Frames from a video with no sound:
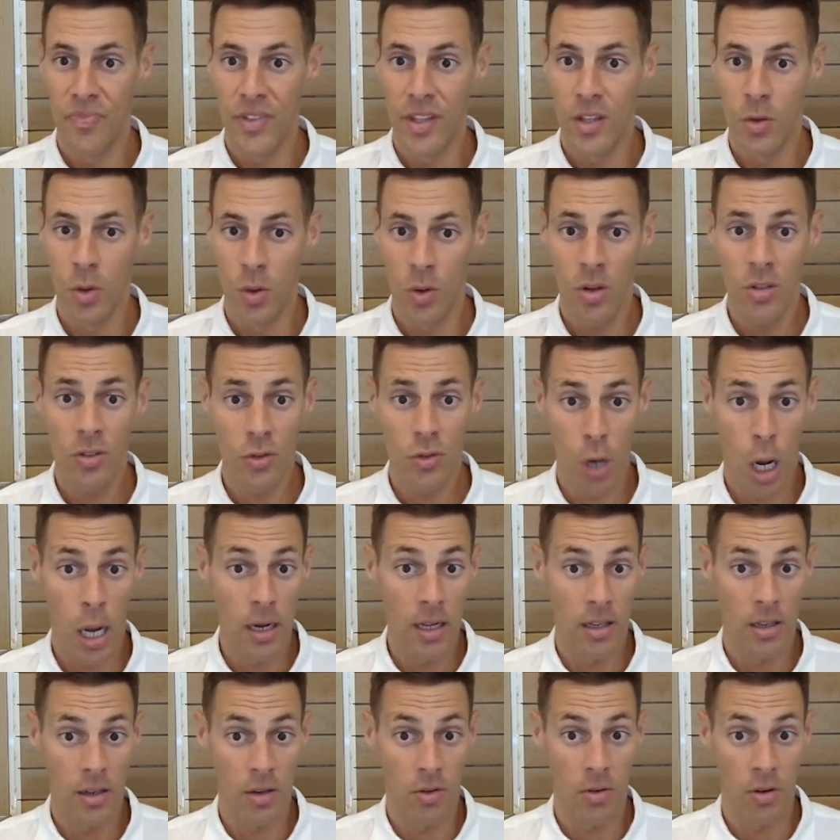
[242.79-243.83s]
you're not
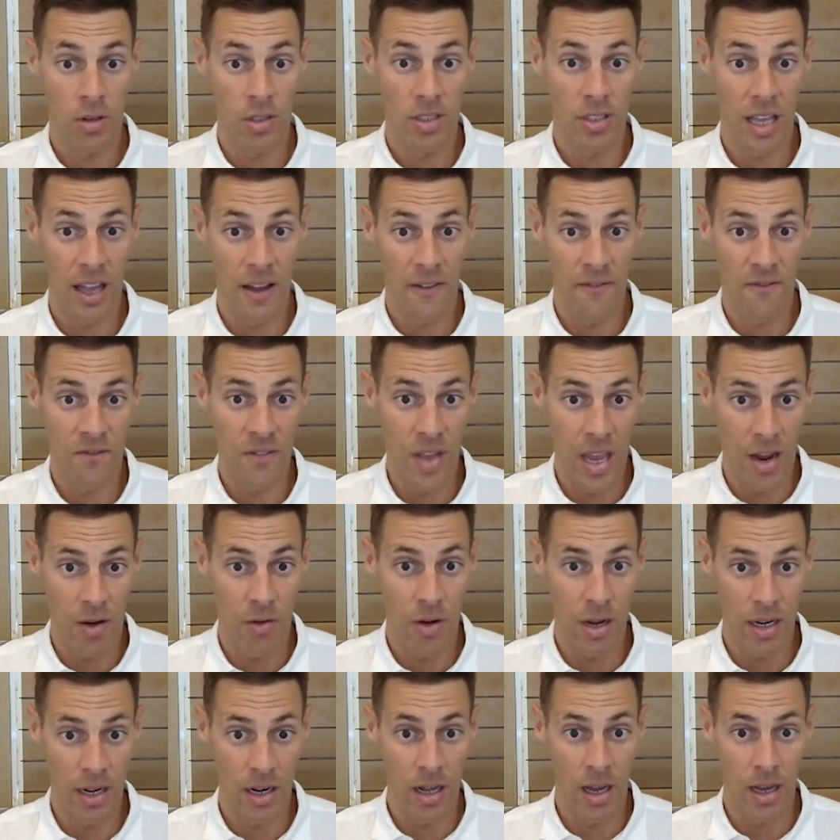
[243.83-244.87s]
training across a
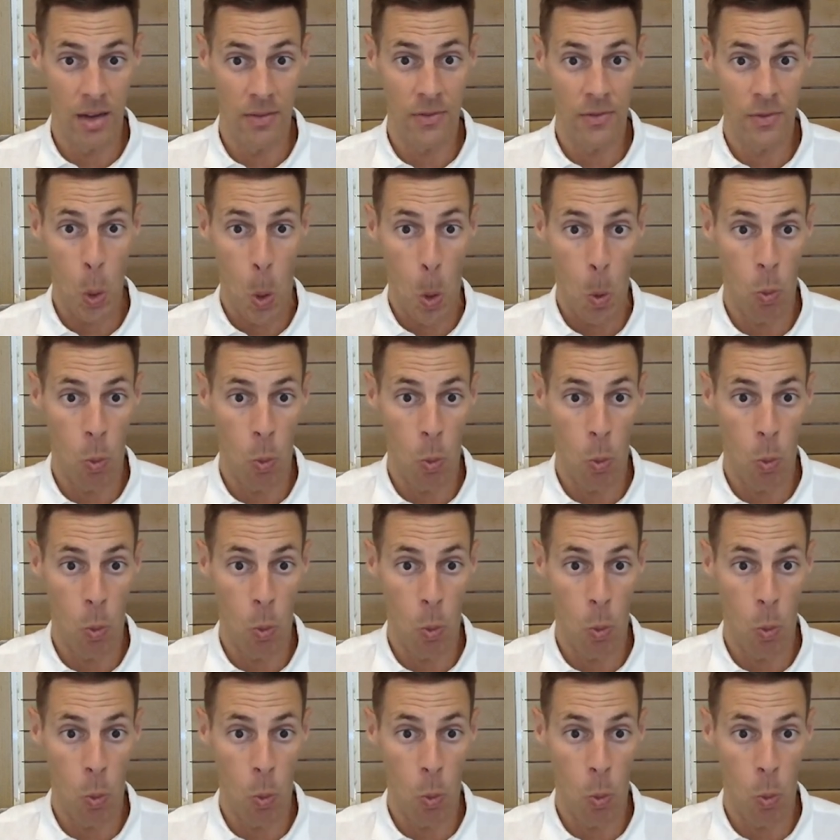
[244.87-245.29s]
varied enough